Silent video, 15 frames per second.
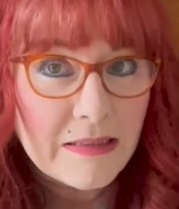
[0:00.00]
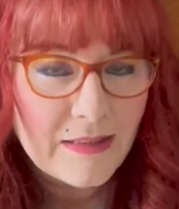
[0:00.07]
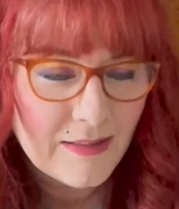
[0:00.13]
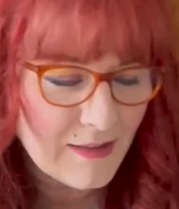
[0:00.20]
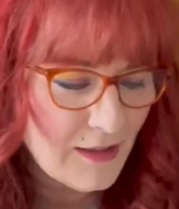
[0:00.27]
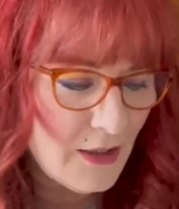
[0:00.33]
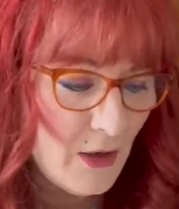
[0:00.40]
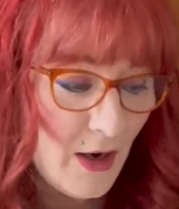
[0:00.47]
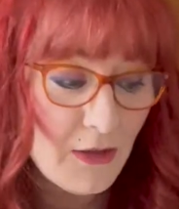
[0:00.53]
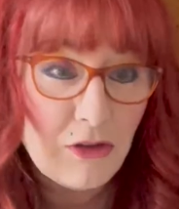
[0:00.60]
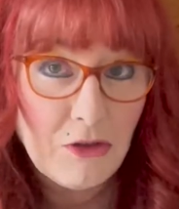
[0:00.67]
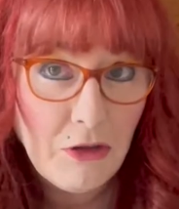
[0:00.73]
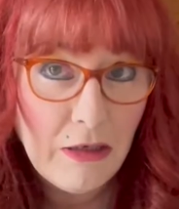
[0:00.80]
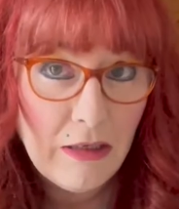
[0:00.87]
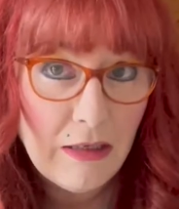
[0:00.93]
You know, I'll
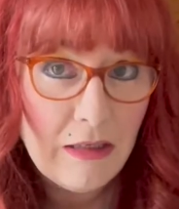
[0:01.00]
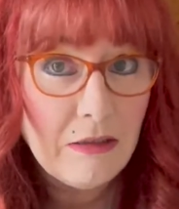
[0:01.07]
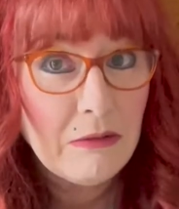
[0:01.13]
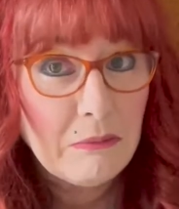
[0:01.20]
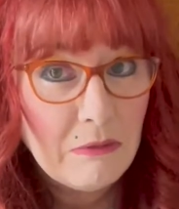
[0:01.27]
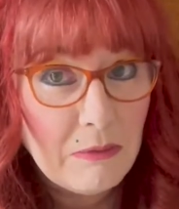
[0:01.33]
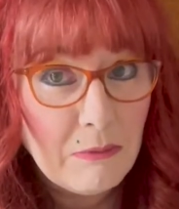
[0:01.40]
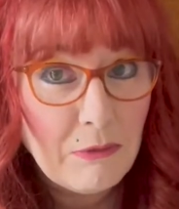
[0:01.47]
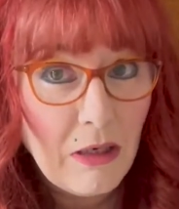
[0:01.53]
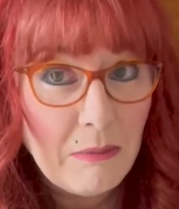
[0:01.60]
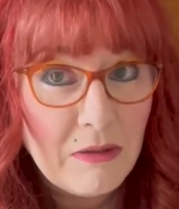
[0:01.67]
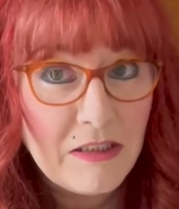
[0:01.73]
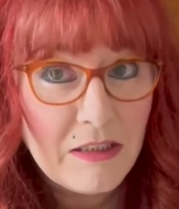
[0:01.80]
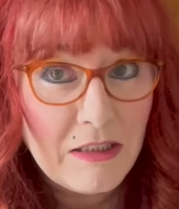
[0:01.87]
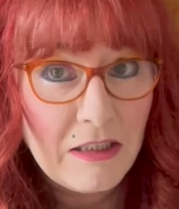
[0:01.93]
try. I'm not
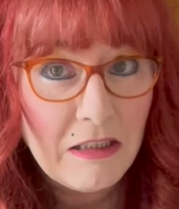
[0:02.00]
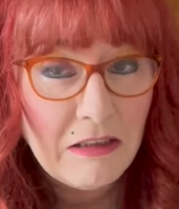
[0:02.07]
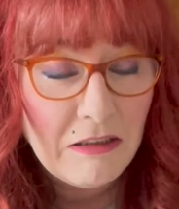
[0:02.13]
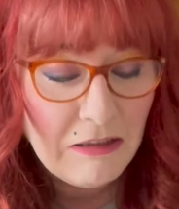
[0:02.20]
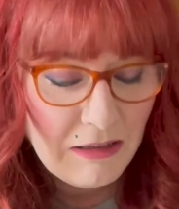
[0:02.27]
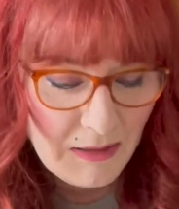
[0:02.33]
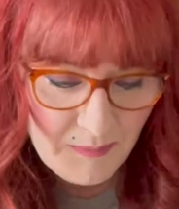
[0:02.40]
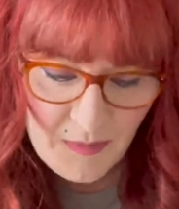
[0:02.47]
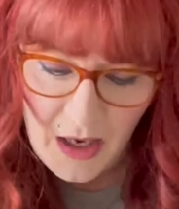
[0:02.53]
promising anything.